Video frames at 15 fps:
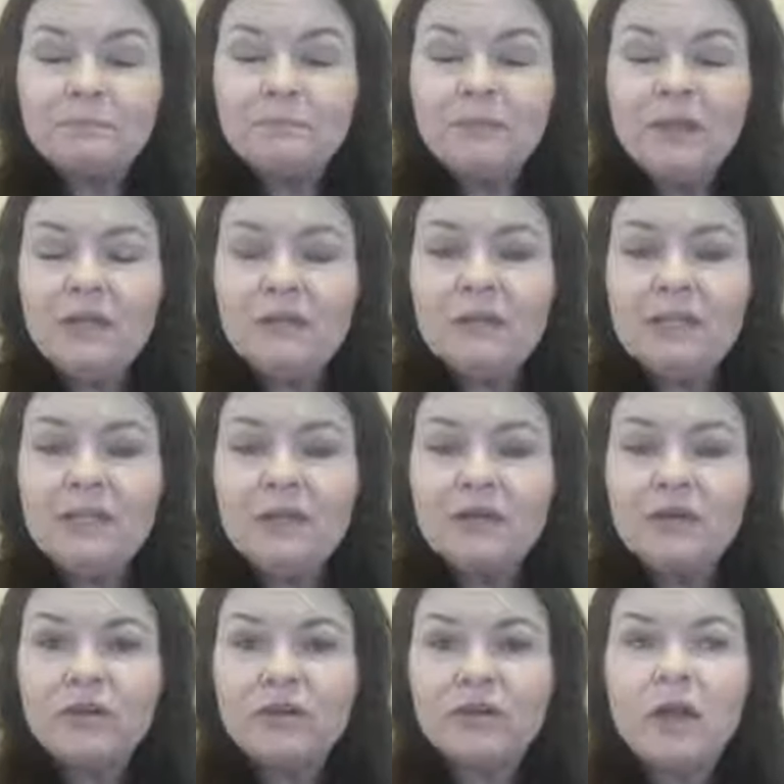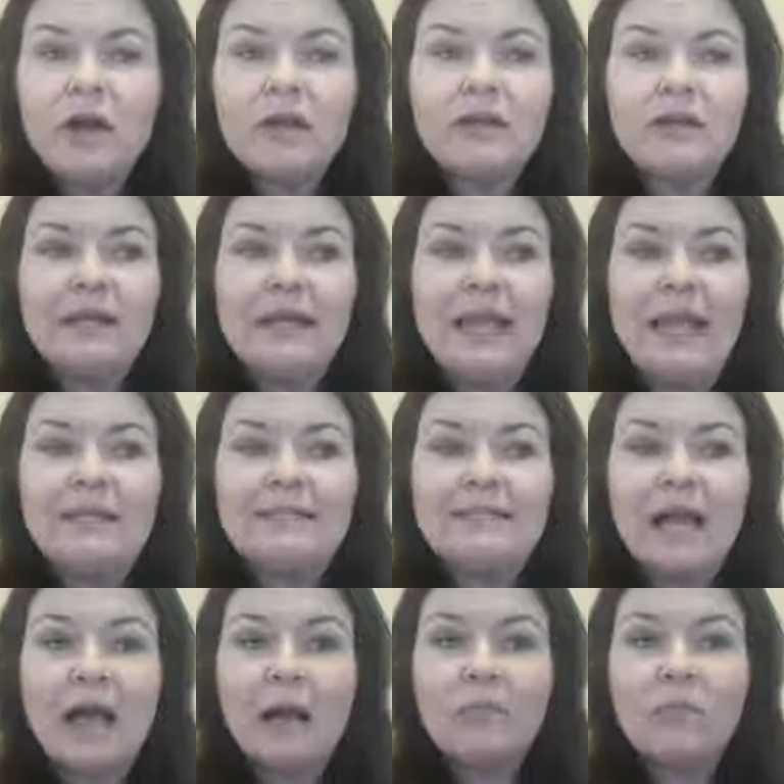you're not going to
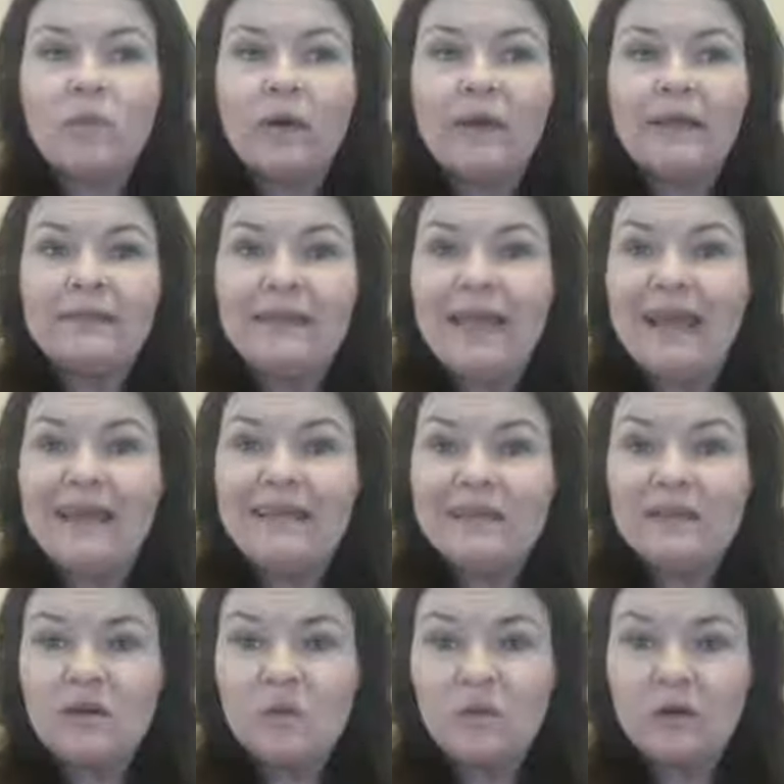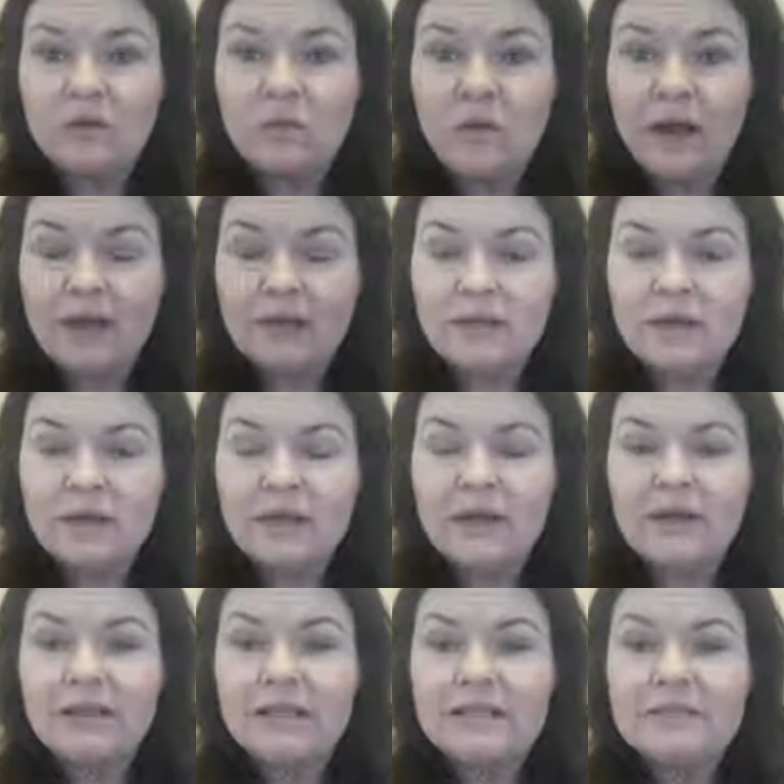end up with anything worthwhile on
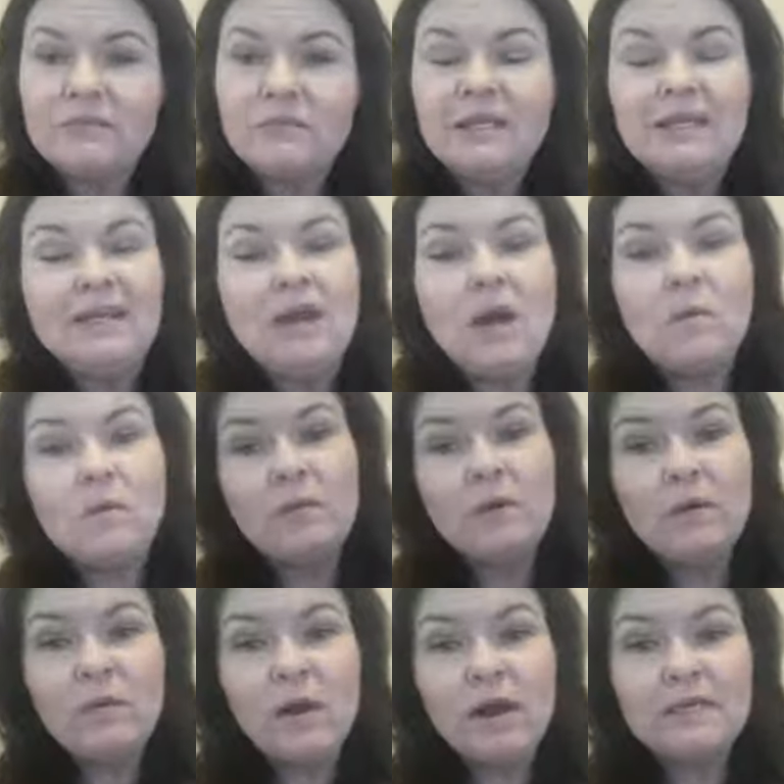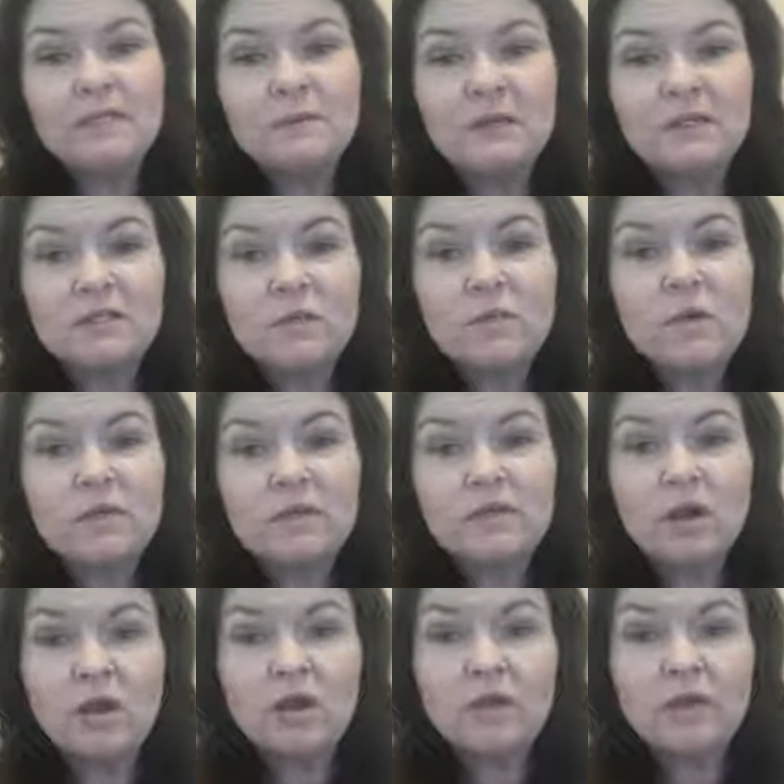there. And that's really not what we want, especially when we're
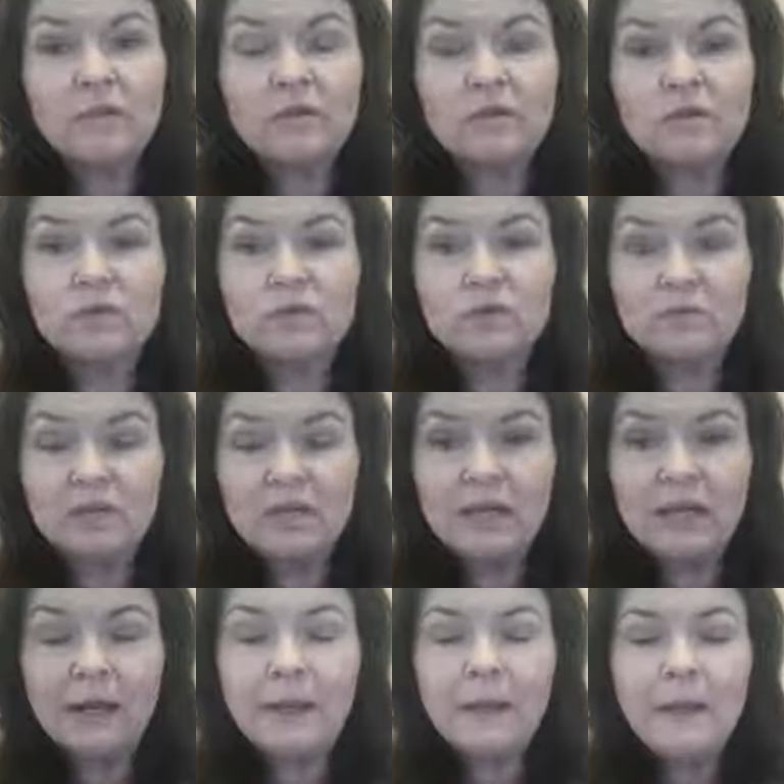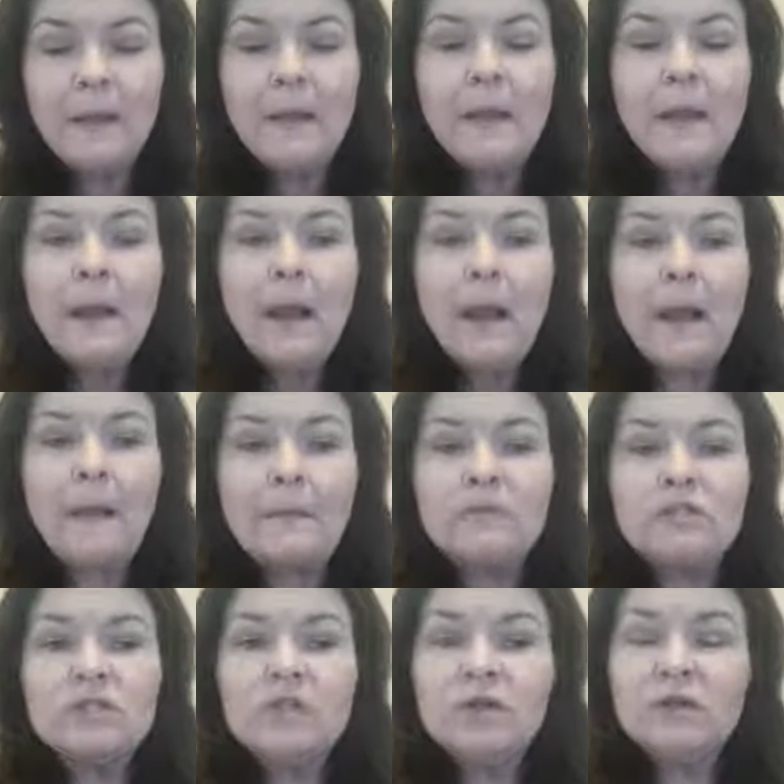talking about social media.
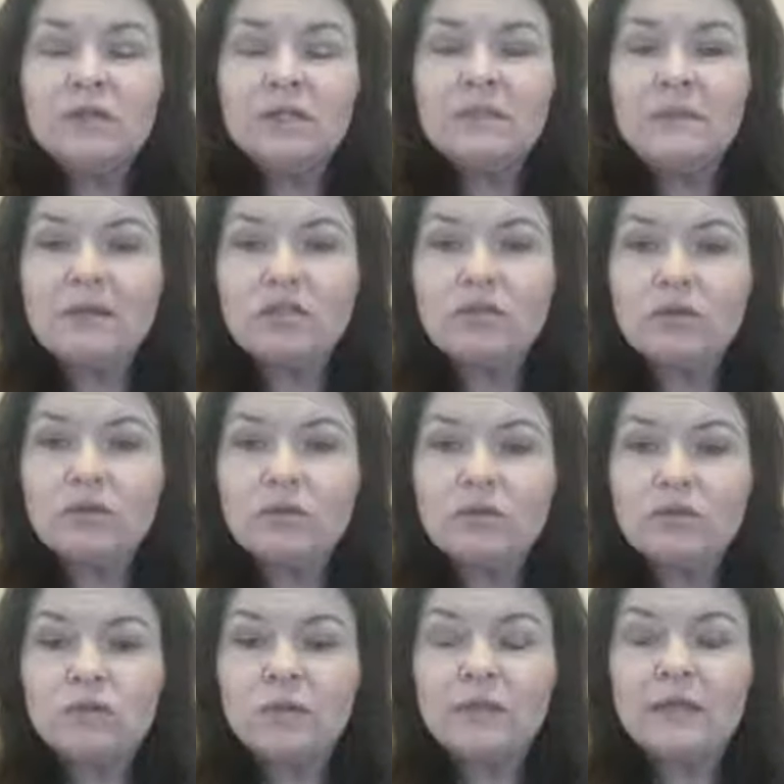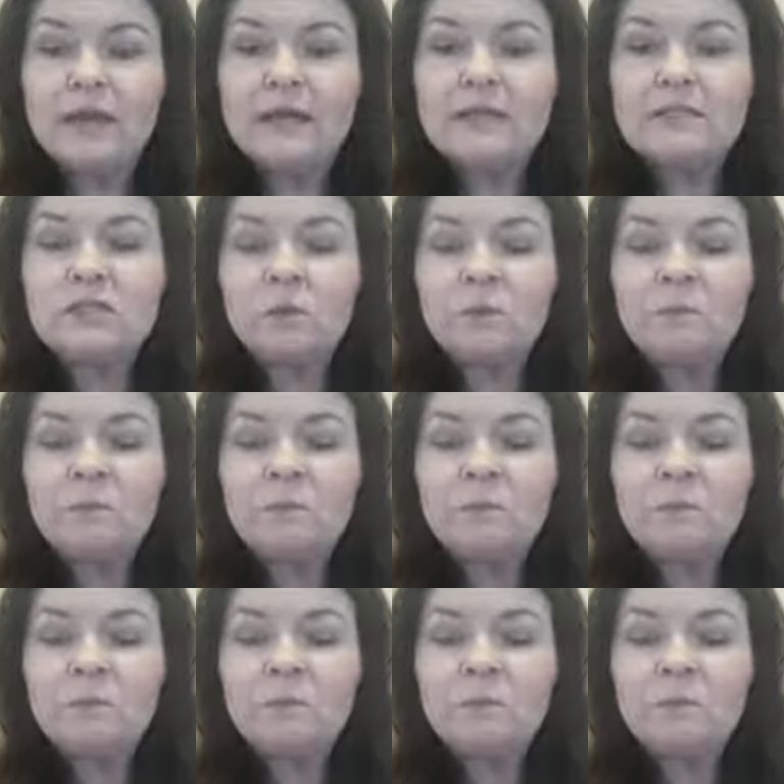So you need to make sure that you're doing that. So